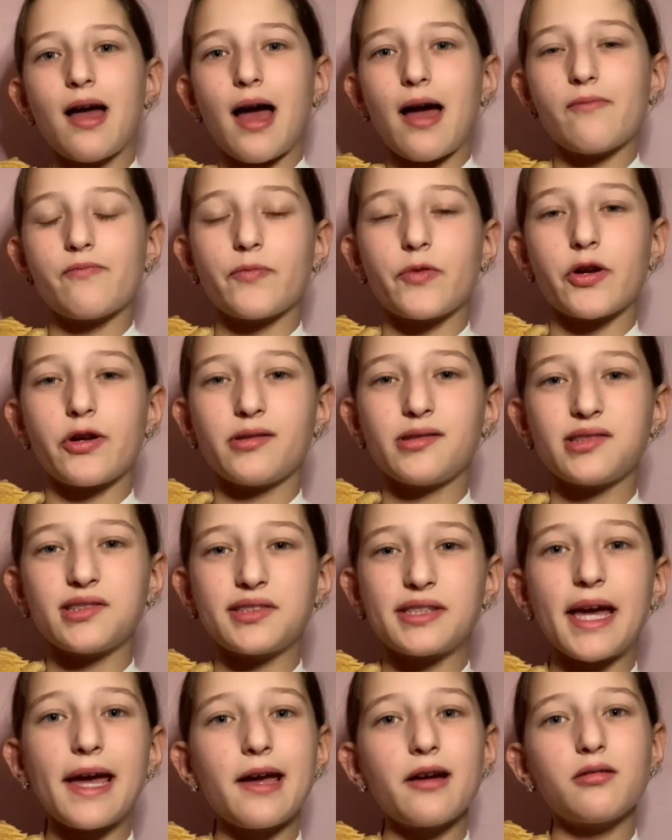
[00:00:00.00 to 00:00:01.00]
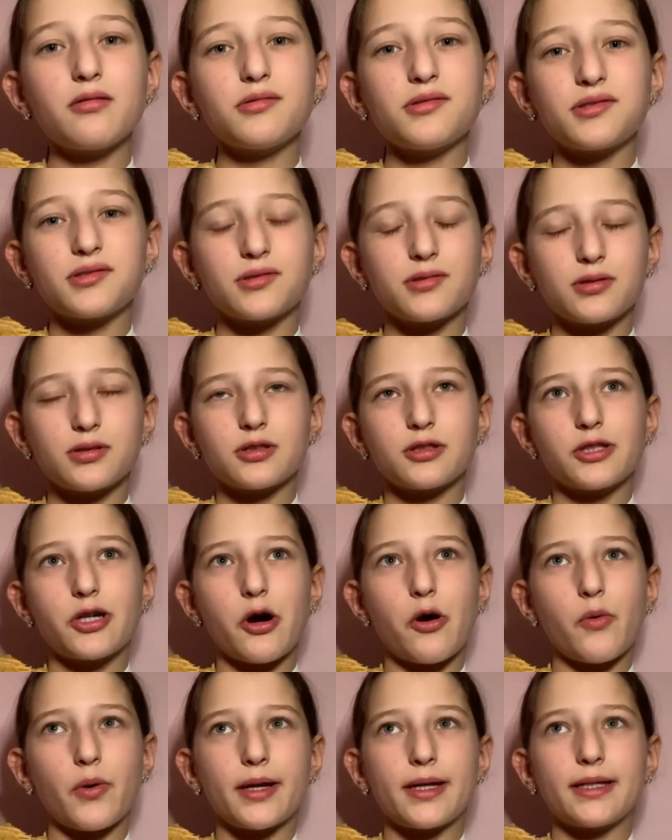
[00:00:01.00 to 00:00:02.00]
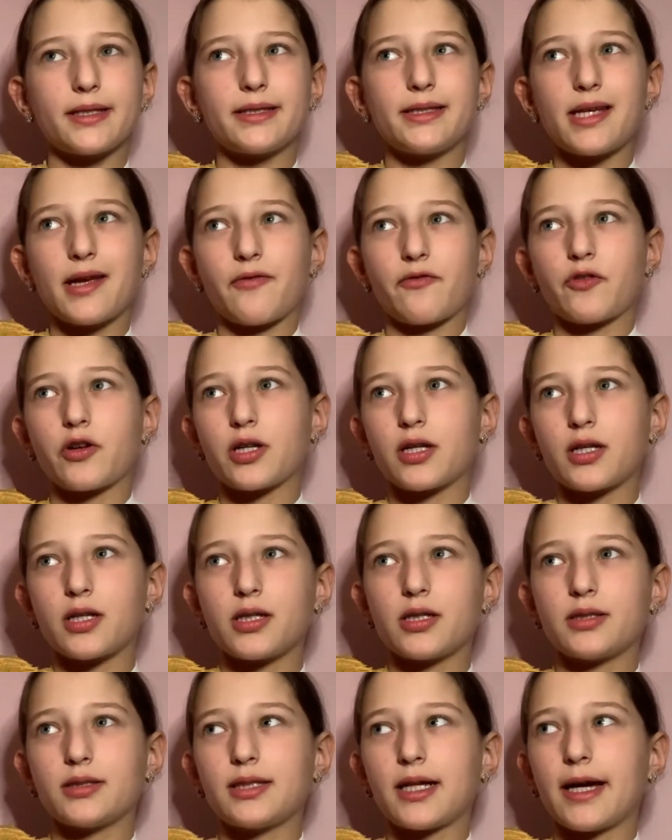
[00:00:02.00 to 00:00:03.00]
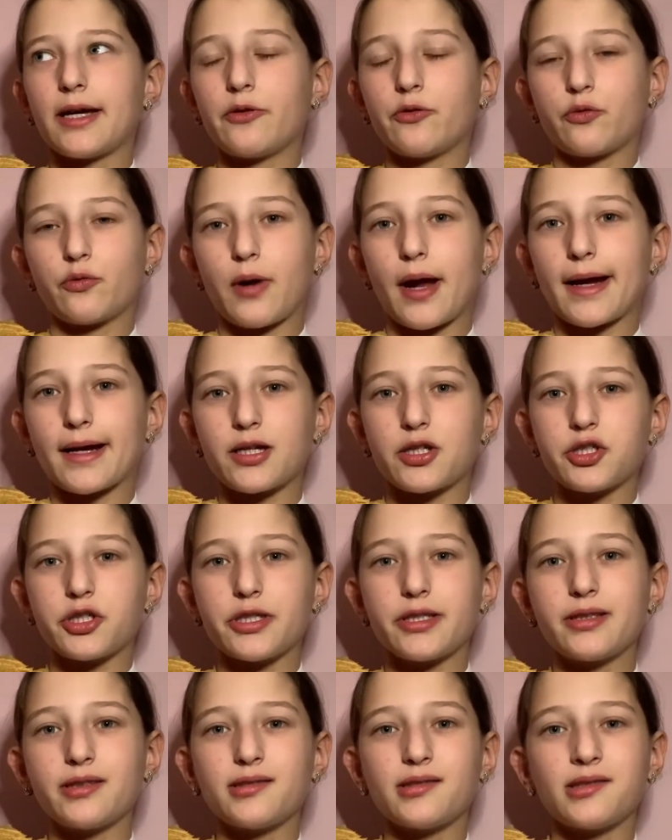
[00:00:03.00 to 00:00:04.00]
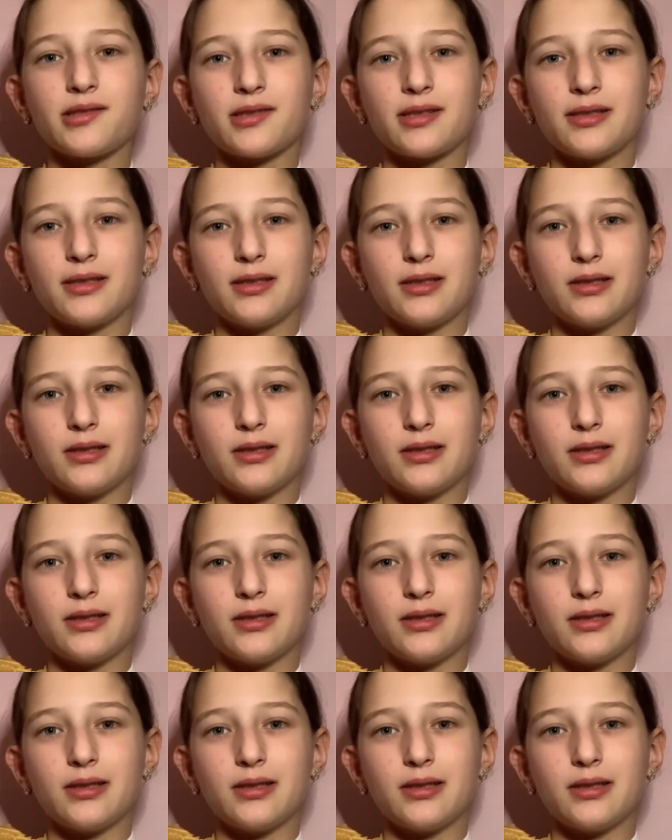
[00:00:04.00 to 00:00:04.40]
and their scales go in different directions.